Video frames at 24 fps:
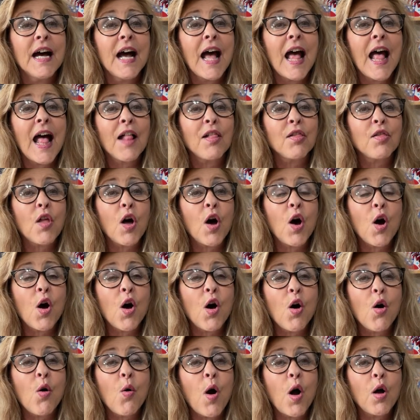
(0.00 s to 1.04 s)

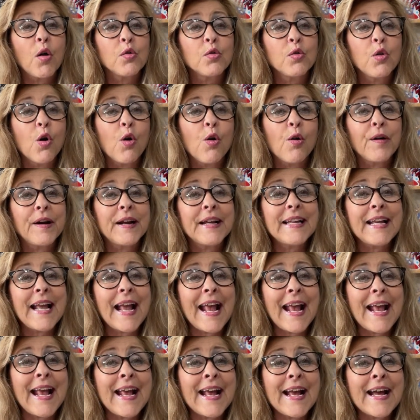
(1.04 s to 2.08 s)
Hello, Lori
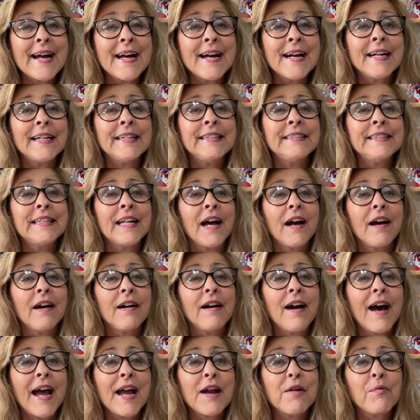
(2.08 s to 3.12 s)
Ann.
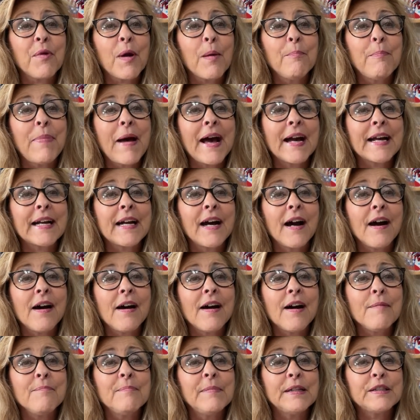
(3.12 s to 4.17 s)
Hi,
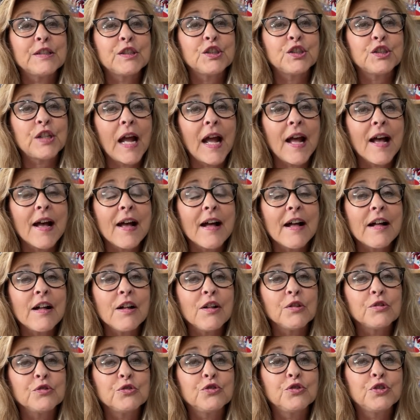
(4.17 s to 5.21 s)
Rebecca,
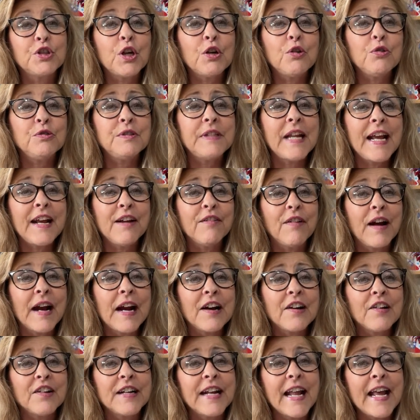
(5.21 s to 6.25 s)
Michelle, Judy
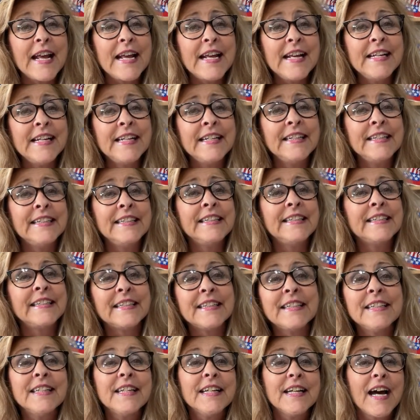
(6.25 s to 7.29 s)
Reardon.
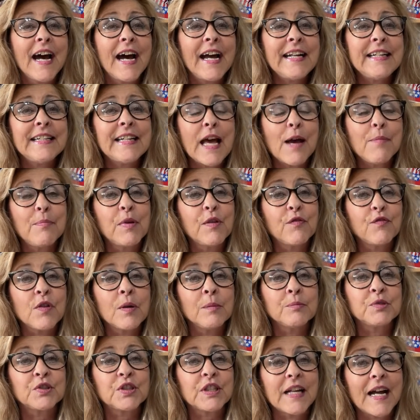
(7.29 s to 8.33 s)
Hi, Debbie from
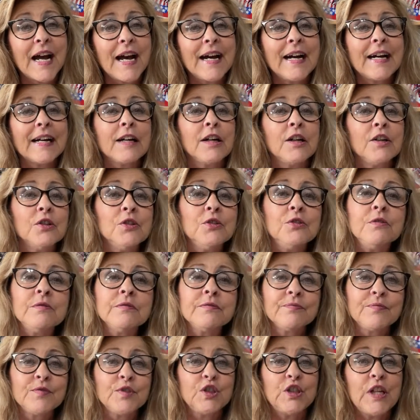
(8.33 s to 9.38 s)
Chicago.
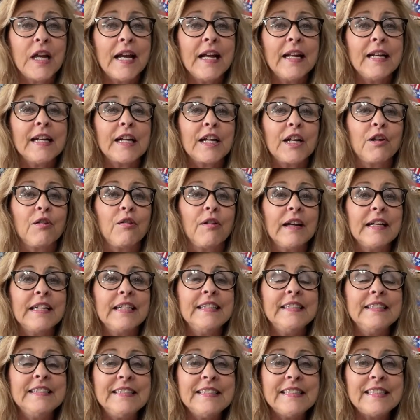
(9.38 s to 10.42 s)
Janet
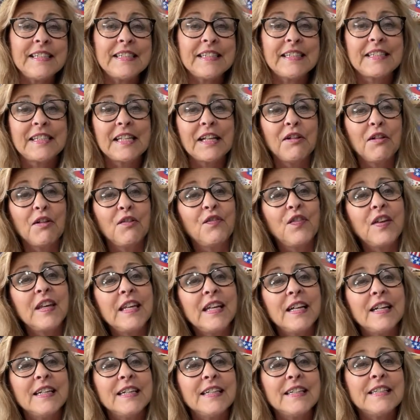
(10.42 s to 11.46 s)
Green,
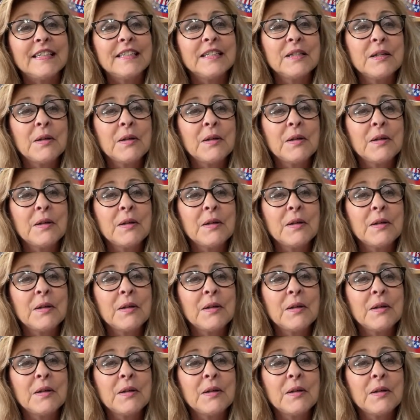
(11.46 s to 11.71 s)
Sylvia,